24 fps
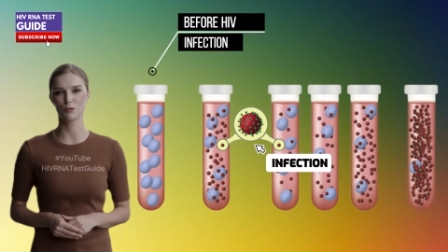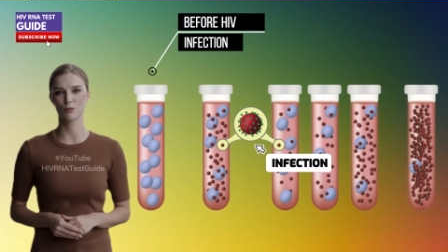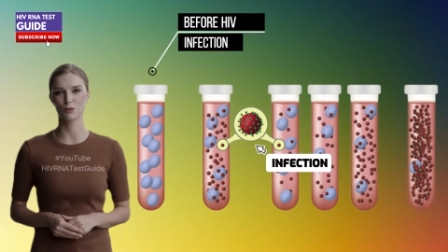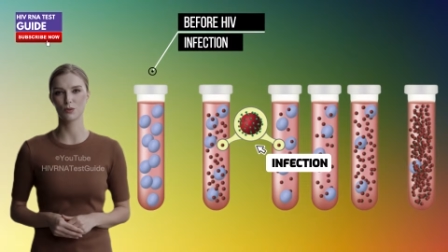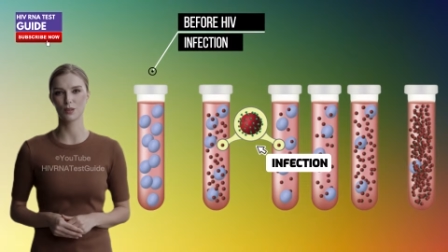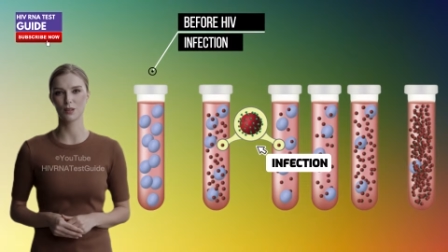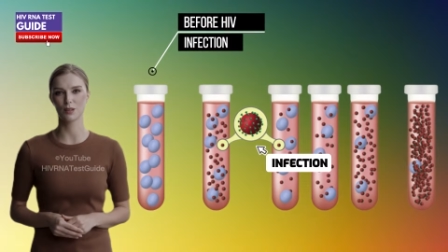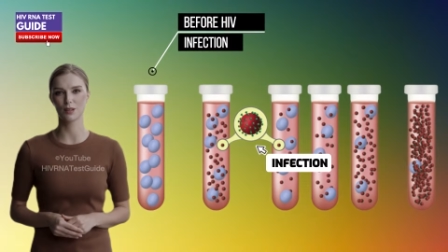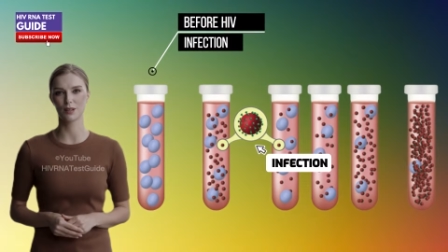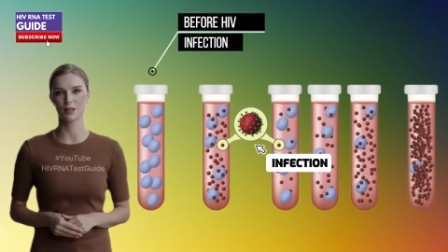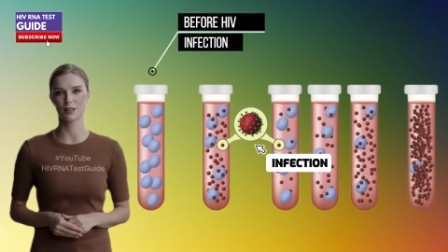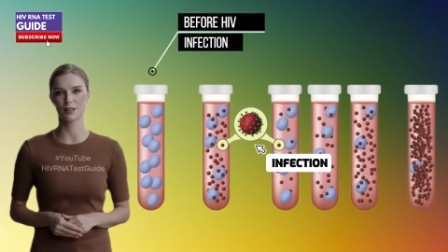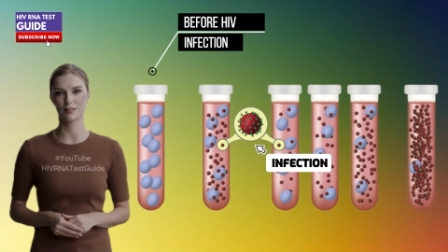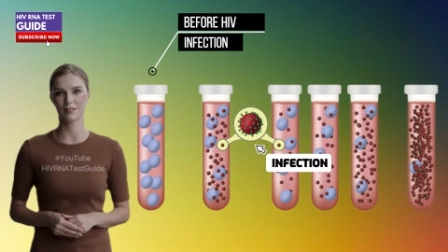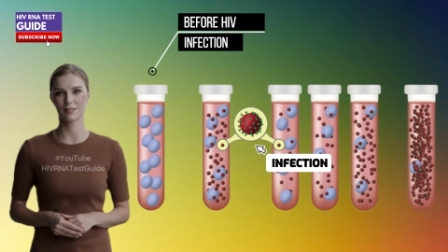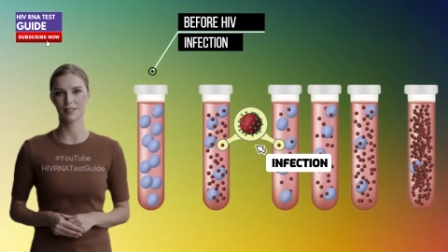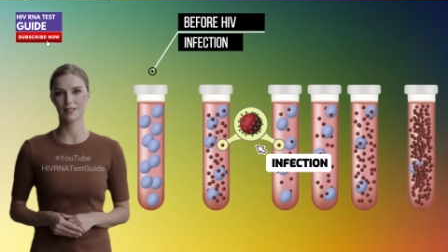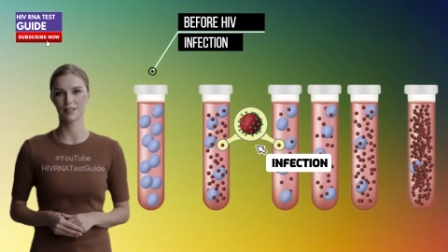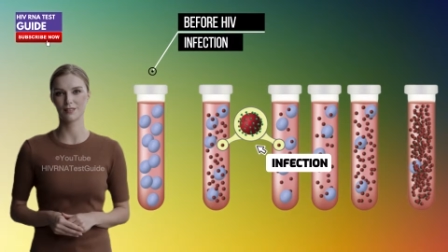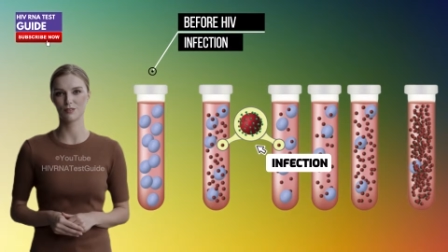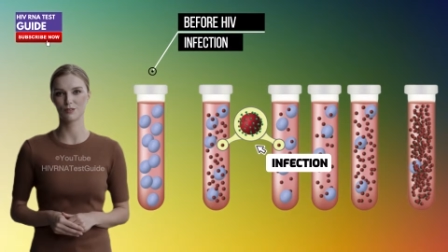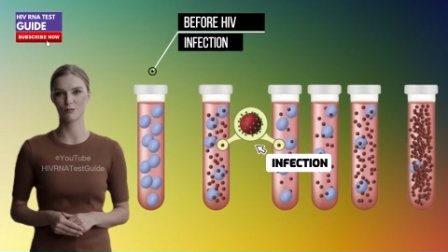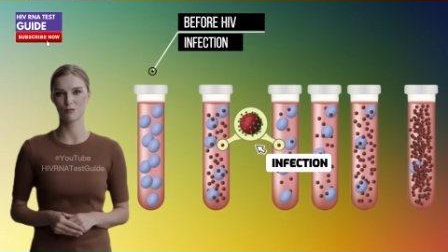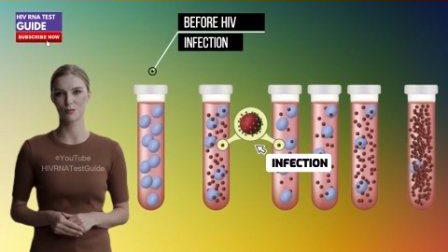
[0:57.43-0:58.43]
or ART,
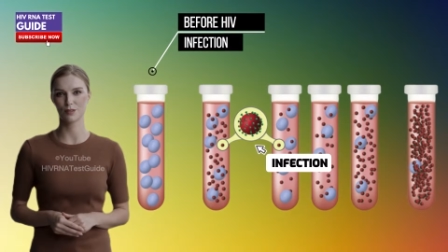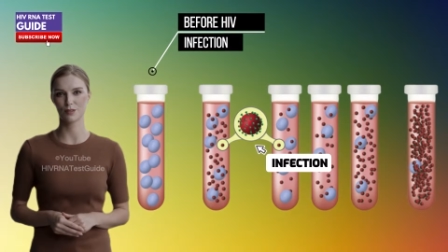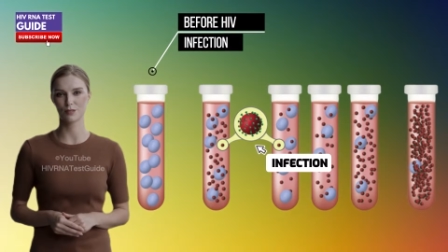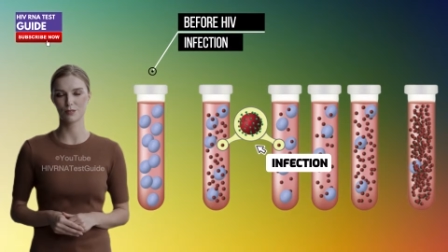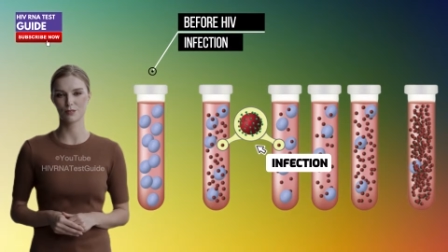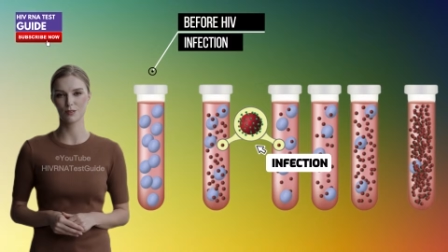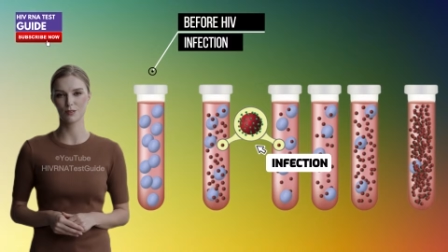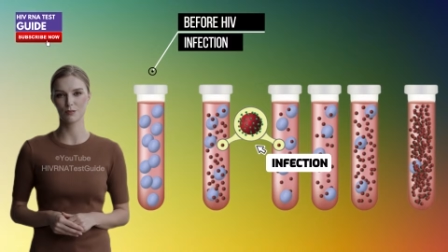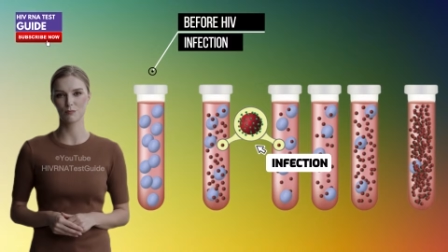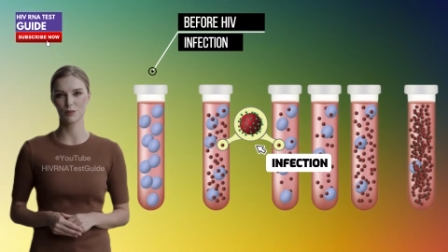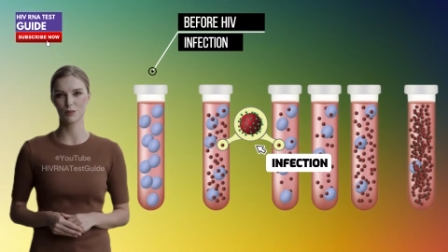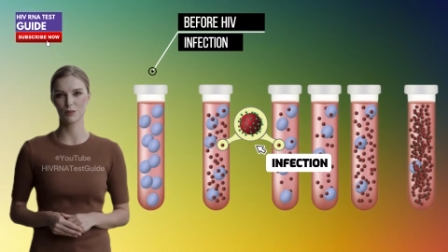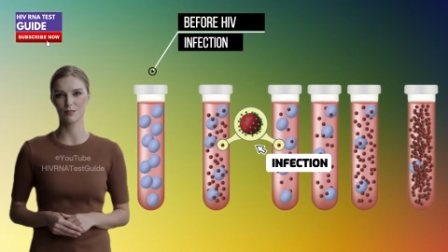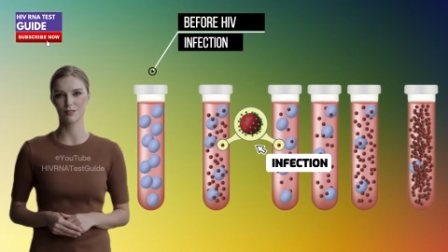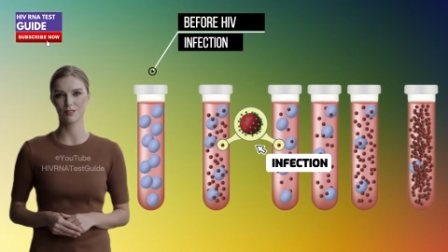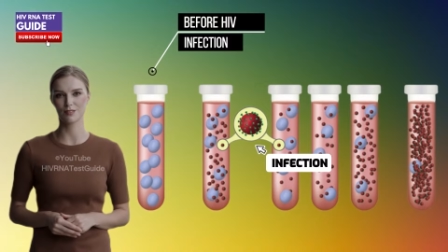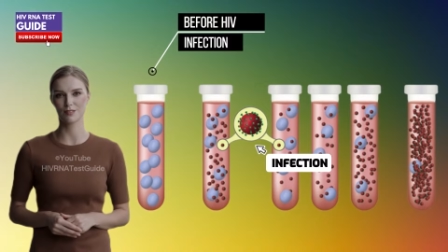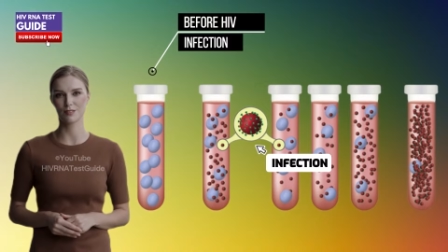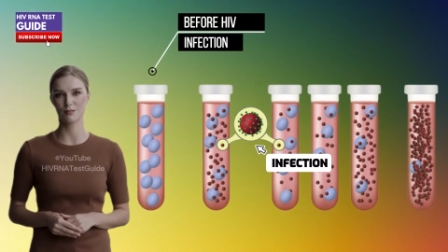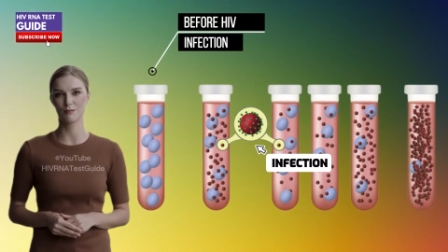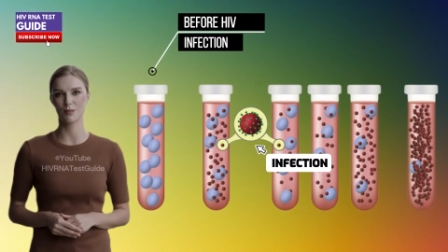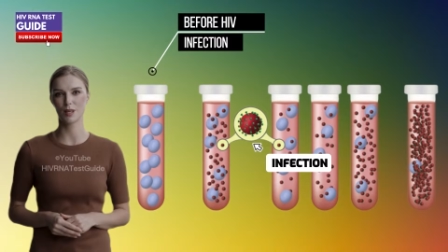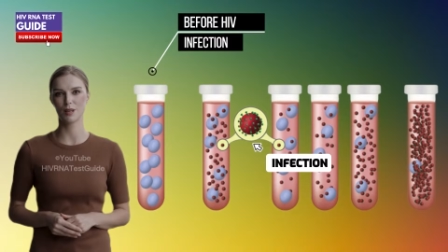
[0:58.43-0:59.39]
is to reduce a person's